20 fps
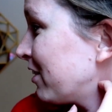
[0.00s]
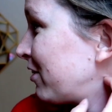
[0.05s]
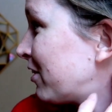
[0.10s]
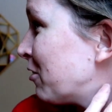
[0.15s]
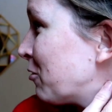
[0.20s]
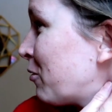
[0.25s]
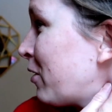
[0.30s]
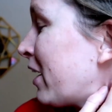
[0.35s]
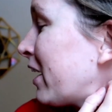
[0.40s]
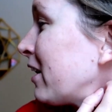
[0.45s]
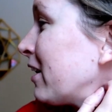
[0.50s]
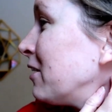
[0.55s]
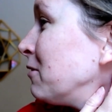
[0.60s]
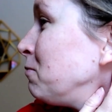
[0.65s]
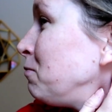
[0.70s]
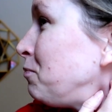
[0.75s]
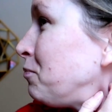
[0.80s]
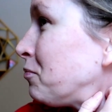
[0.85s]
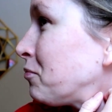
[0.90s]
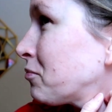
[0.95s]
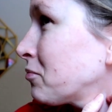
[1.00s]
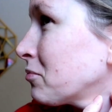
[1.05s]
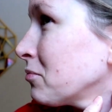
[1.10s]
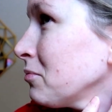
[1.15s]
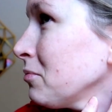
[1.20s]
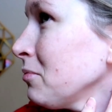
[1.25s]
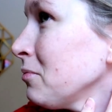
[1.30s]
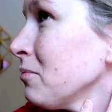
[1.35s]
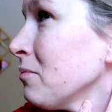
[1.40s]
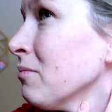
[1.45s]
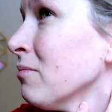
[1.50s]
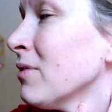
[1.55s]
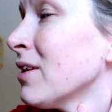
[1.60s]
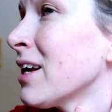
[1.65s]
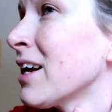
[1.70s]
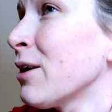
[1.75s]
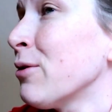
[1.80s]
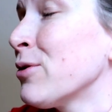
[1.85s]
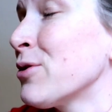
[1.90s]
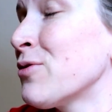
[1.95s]
it in a while.
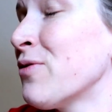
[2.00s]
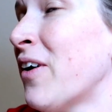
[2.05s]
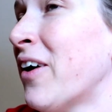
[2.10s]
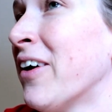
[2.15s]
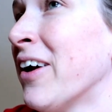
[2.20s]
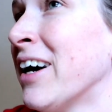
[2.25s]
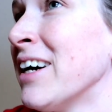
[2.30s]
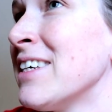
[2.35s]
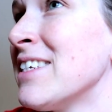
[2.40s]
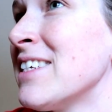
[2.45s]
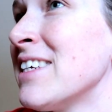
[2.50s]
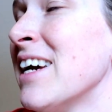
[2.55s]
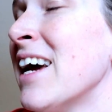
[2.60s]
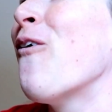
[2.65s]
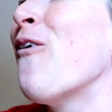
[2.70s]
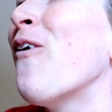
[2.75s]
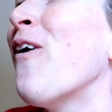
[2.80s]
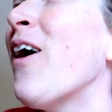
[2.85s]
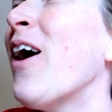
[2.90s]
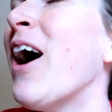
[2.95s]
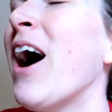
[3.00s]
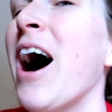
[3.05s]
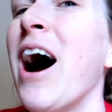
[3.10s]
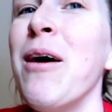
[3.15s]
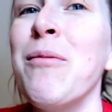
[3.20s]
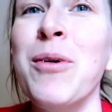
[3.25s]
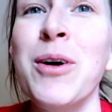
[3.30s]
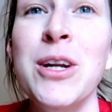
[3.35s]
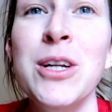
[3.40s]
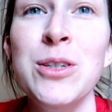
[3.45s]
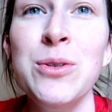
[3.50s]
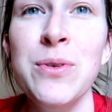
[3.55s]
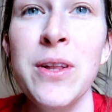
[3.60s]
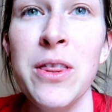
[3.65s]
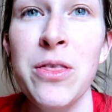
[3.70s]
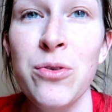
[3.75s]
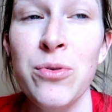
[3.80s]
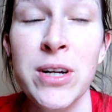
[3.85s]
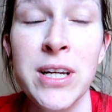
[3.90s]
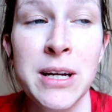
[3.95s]
It was very nice. So I'm gonna do
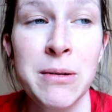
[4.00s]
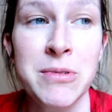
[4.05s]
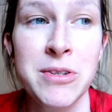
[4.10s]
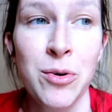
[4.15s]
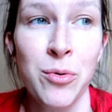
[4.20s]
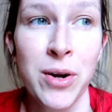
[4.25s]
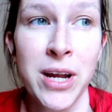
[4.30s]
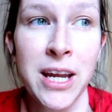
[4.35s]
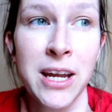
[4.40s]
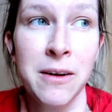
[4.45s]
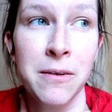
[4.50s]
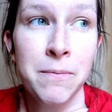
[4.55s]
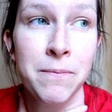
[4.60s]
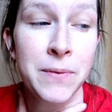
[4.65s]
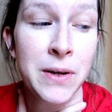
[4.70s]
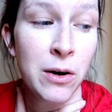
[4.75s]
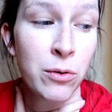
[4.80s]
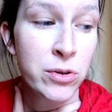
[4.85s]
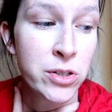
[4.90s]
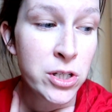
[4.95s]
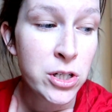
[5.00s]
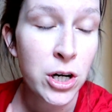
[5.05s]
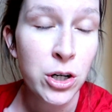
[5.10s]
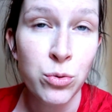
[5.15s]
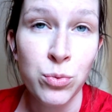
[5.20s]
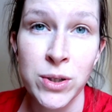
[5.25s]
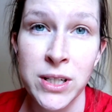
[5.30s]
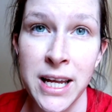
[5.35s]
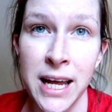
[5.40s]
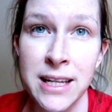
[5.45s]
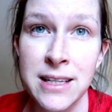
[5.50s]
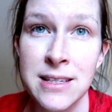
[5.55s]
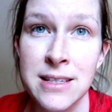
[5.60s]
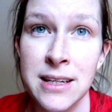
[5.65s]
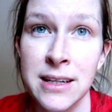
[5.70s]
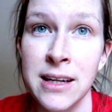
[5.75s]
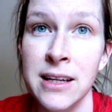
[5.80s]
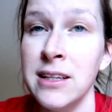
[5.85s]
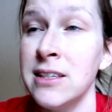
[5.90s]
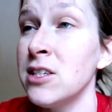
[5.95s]
that 3 times a week. I will start with
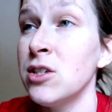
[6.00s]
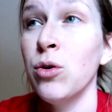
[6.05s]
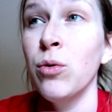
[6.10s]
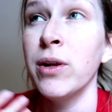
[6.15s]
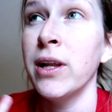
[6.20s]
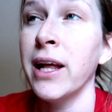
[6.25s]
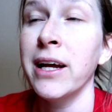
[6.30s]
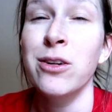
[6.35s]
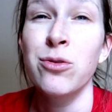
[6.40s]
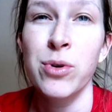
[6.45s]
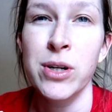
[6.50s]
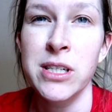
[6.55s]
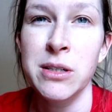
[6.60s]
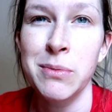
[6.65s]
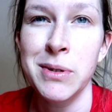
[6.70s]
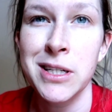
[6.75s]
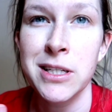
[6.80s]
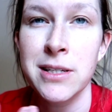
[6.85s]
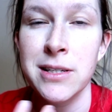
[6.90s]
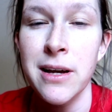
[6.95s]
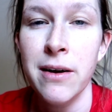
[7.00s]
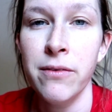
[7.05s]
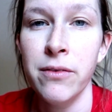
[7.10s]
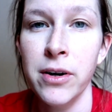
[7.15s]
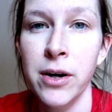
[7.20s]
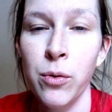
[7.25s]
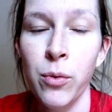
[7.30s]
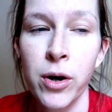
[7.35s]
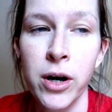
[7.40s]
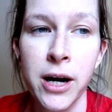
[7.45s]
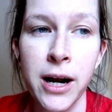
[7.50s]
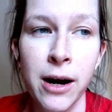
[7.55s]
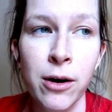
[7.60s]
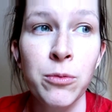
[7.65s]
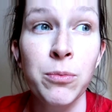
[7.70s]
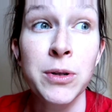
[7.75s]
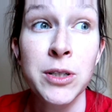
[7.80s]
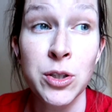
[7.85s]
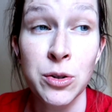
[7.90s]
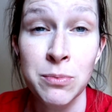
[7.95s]
dancing, and it's only like 20 minutes every
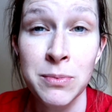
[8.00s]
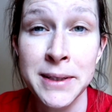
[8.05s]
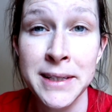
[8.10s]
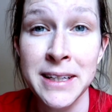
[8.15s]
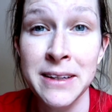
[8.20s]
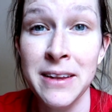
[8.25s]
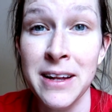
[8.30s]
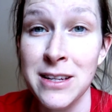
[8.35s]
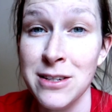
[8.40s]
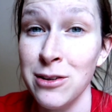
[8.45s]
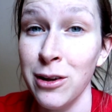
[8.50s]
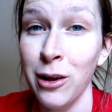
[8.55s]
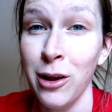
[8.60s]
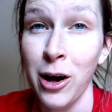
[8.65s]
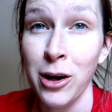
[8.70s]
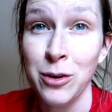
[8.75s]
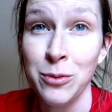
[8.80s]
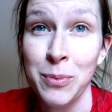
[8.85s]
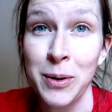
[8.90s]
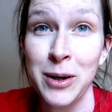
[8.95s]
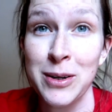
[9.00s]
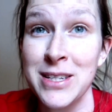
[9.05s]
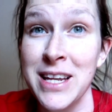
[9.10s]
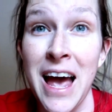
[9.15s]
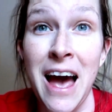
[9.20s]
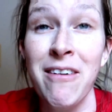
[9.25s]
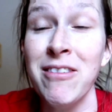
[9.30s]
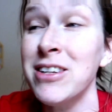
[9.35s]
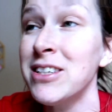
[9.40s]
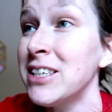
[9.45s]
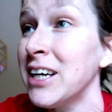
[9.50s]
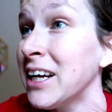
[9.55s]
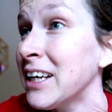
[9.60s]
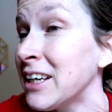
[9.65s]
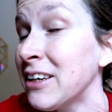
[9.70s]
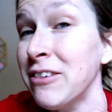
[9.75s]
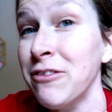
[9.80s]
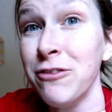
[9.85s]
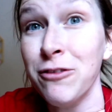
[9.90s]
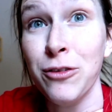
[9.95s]
workout, but to me that's a lot because I haven't done
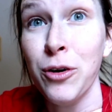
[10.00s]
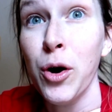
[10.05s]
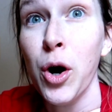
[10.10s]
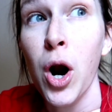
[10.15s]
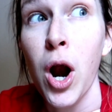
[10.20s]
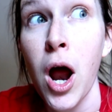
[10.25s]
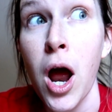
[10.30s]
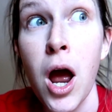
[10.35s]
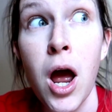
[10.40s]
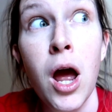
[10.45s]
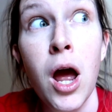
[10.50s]
it for,